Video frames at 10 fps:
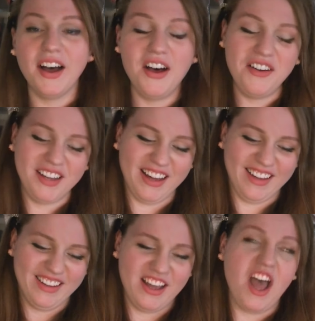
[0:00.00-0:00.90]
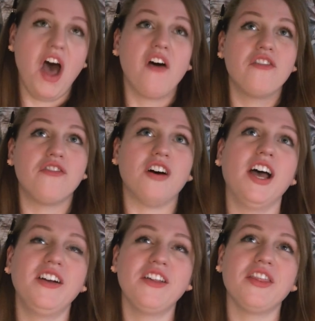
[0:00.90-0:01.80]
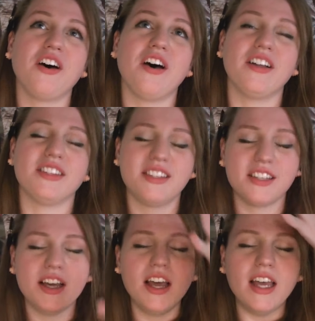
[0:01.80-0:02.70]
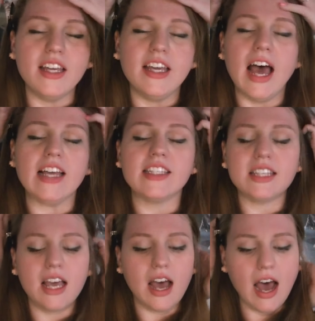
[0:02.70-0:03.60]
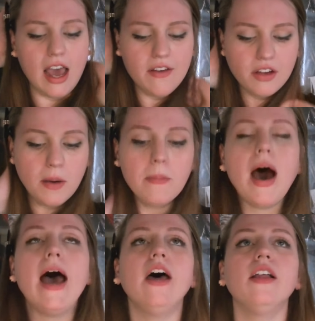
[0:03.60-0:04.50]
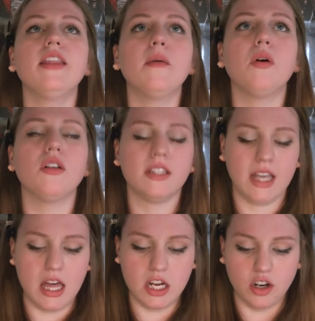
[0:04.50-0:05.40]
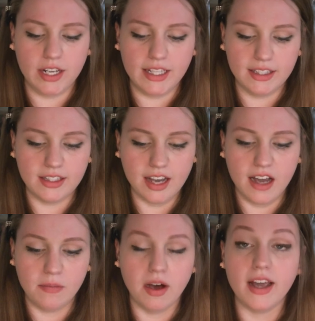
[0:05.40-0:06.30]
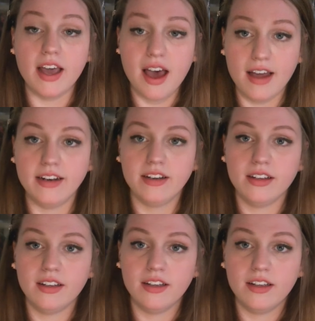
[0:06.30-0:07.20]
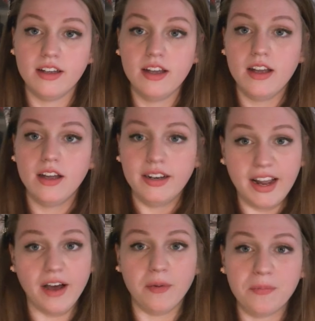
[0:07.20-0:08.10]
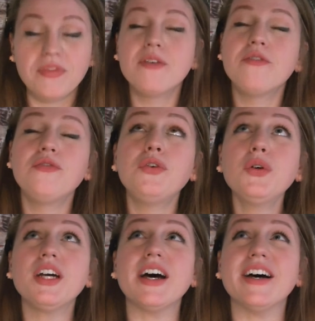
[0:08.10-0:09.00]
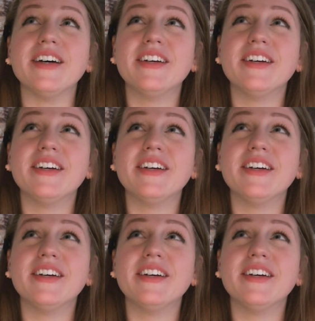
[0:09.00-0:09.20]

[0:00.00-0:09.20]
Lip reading: Okay, final thoughts. Yes, I have compiled them all together inside my head. Now, Fuuka